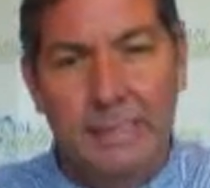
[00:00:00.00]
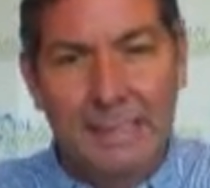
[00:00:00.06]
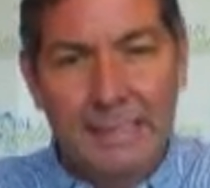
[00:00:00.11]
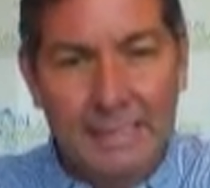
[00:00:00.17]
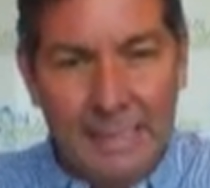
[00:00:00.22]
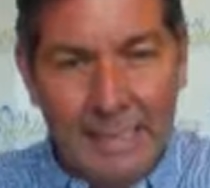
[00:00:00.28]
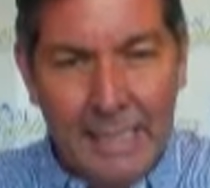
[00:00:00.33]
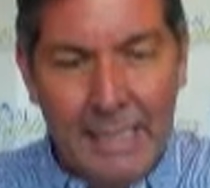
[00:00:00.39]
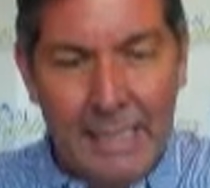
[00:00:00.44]

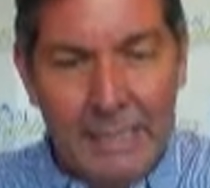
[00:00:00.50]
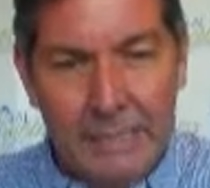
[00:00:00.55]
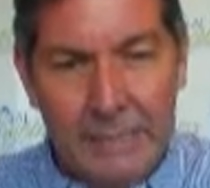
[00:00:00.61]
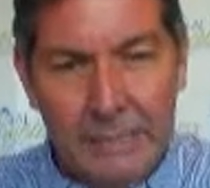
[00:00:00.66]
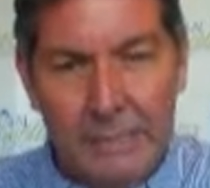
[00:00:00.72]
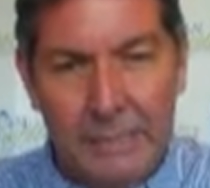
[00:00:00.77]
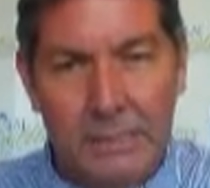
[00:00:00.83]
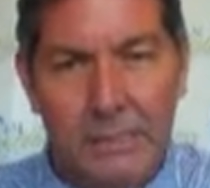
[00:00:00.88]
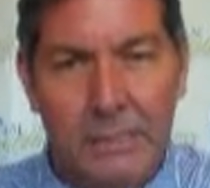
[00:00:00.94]

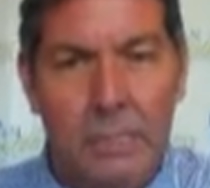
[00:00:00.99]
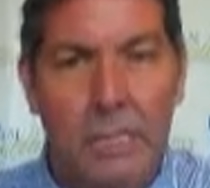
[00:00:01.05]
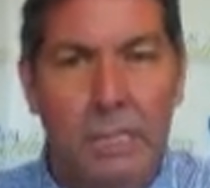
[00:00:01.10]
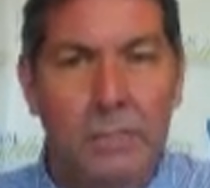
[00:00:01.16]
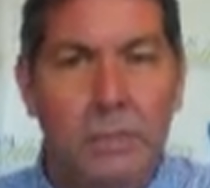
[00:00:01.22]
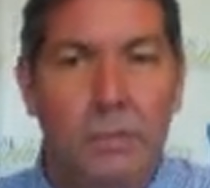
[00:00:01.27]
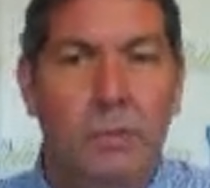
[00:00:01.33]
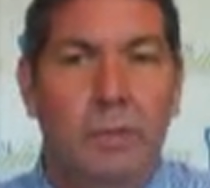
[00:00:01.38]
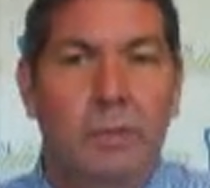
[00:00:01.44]
engaged in this
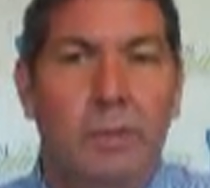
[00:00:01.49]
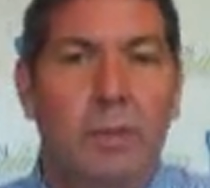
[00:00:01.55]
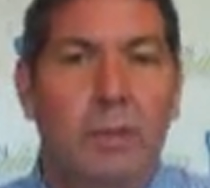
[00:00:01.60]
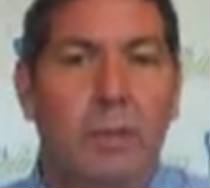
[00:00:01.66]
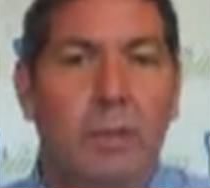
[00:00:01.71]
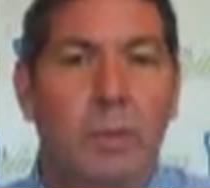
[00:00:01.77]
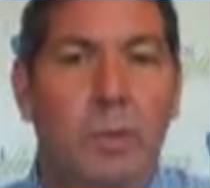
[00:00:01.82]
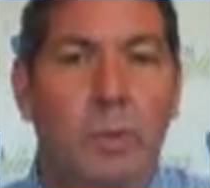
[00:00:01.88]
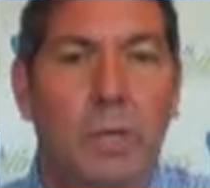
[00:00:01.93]
ongoing
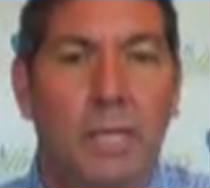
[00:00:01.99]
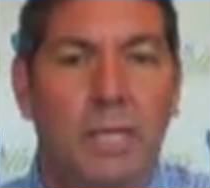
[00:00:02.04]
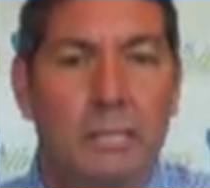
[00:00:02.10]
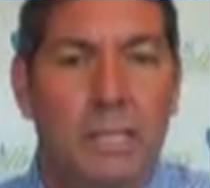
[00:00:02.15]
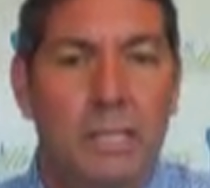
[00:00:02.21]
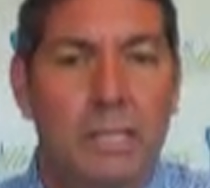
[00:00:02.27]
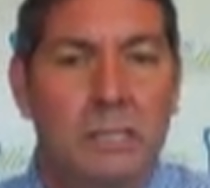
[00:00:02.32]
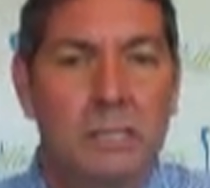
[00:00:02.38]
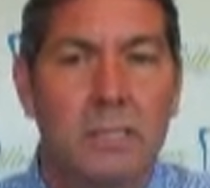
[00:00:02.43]

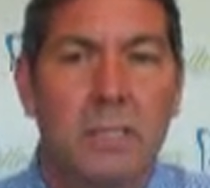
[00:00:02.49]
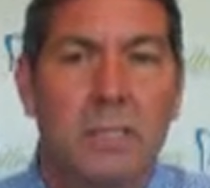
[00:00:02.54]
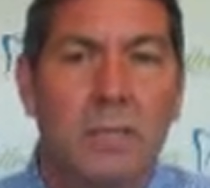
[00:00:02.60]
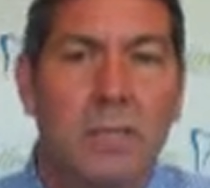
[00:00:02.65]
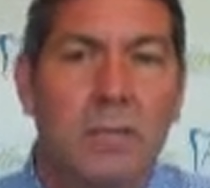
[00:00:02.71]
process.